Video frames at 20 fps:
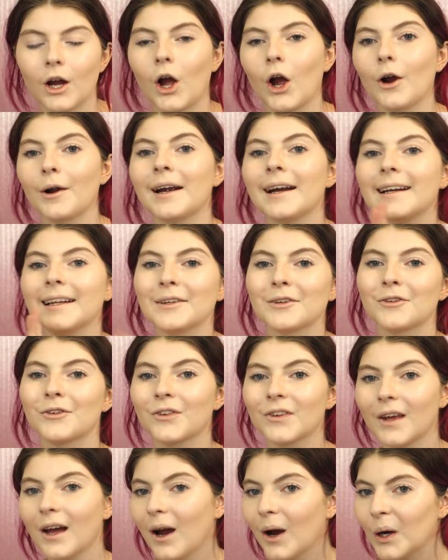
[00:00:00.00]
Alrighty,
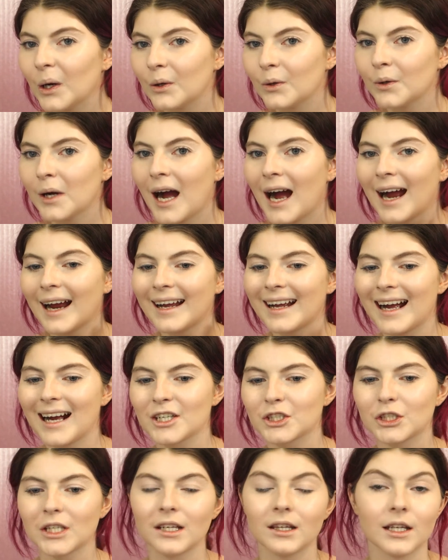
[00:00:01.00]
so I
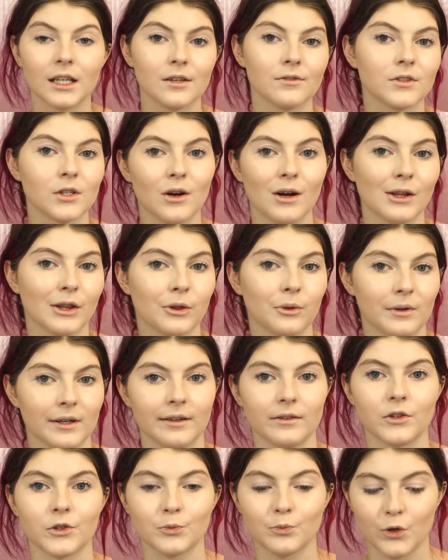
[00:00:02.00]
actually loved all three
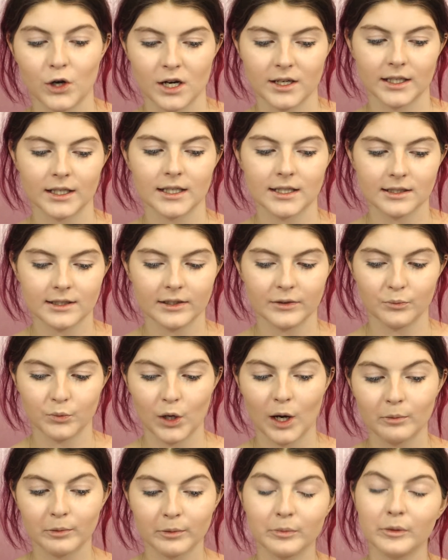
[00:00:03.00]
of those products and
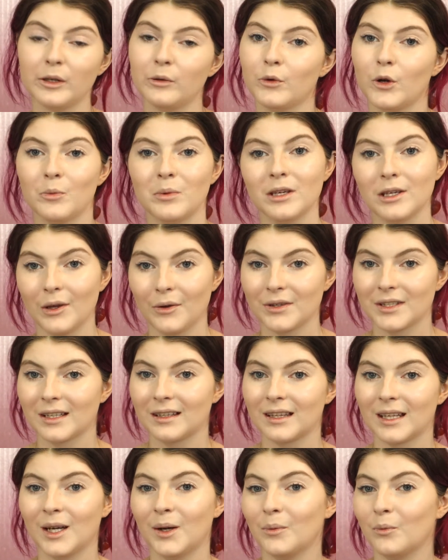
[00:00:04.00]
probably will be
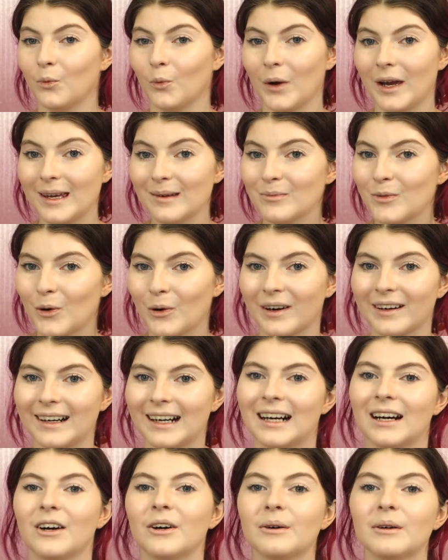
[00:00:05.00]
using them way more
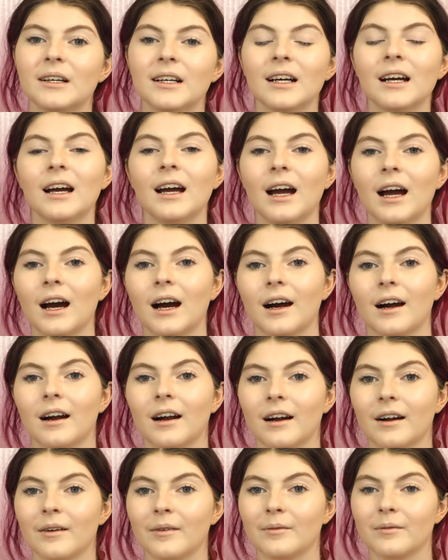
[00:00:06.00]
now.
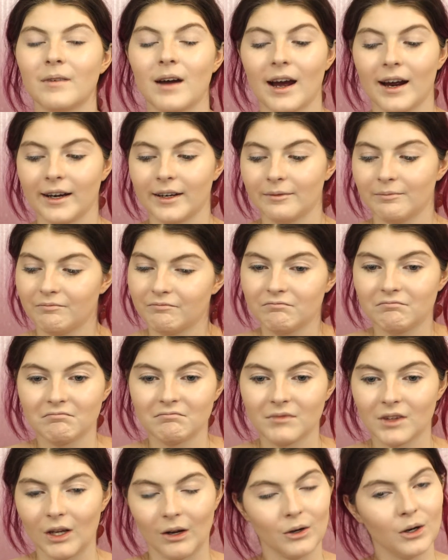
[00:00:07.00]
I
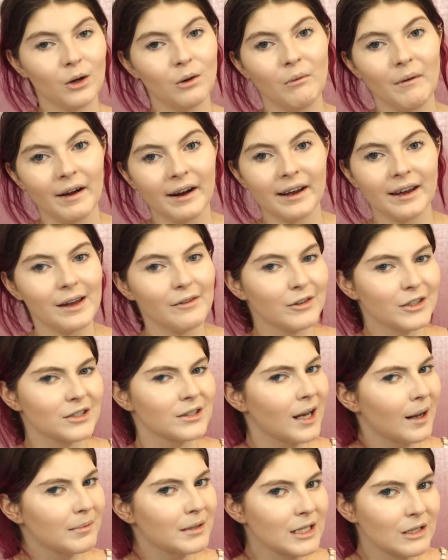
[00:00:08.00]
don't know why I ever
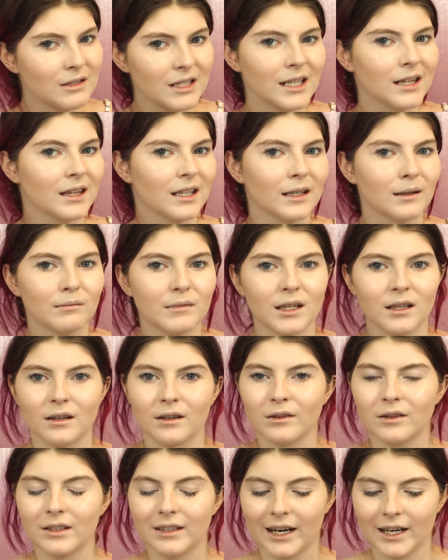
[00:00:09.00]
stopped using them. You
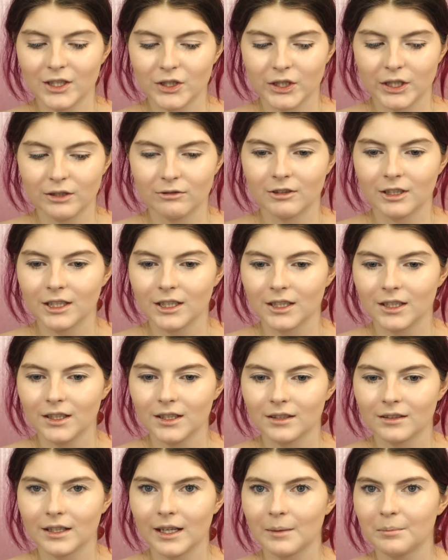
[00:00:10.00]
know, they're actually really
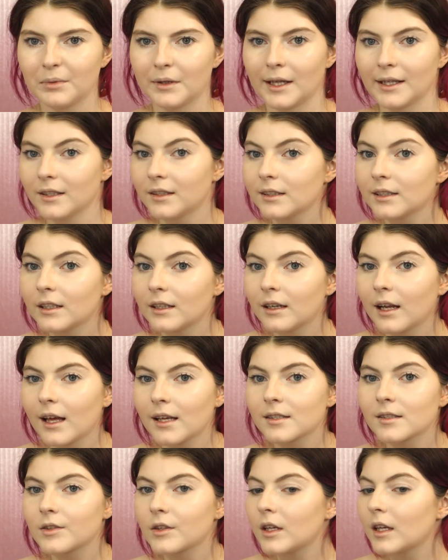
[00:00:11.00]
good. They blended in
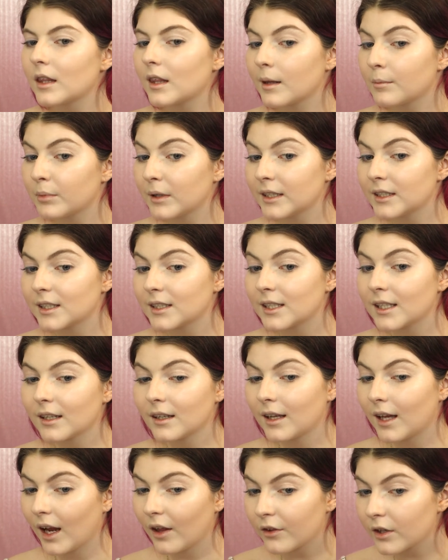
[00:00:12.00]
nicely. They blended
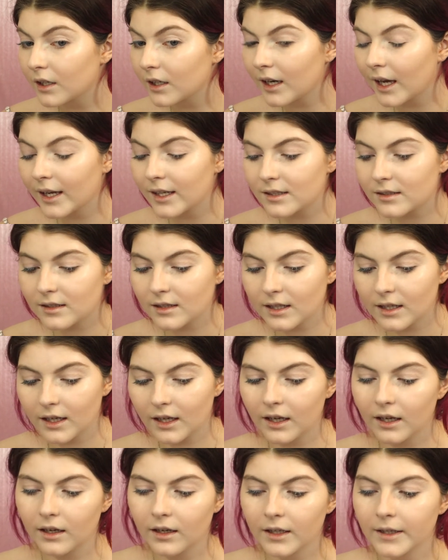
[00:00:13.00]
together
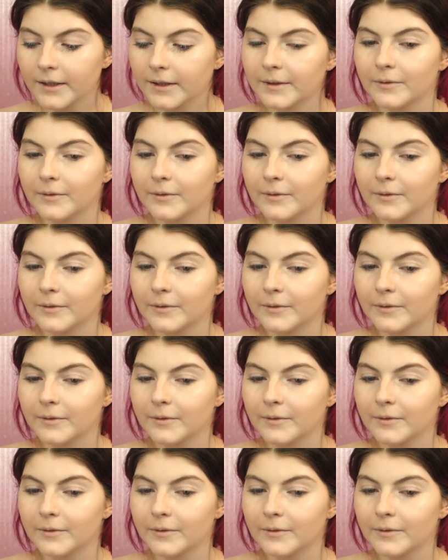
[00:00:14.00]
nicely.